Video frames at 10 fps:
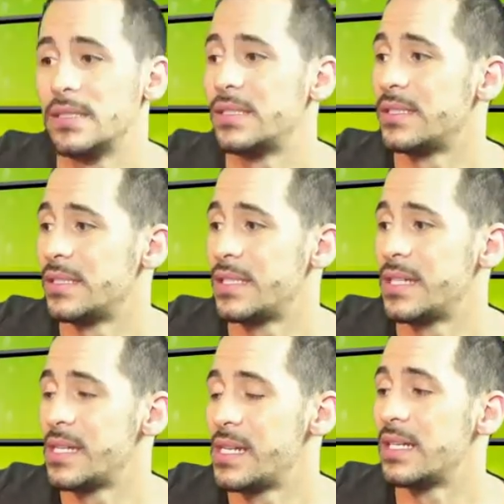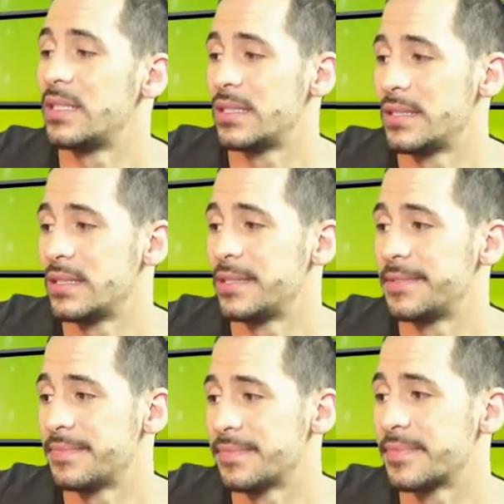
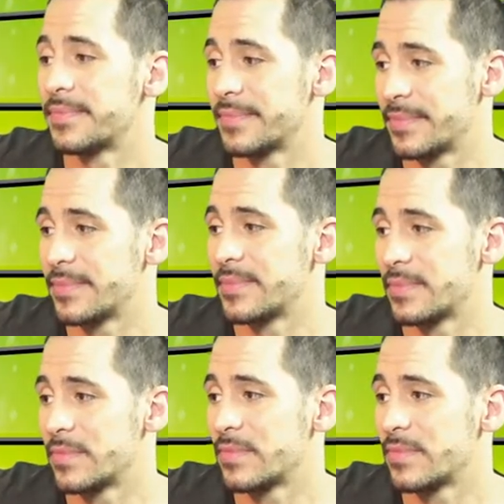This person isn't speaking.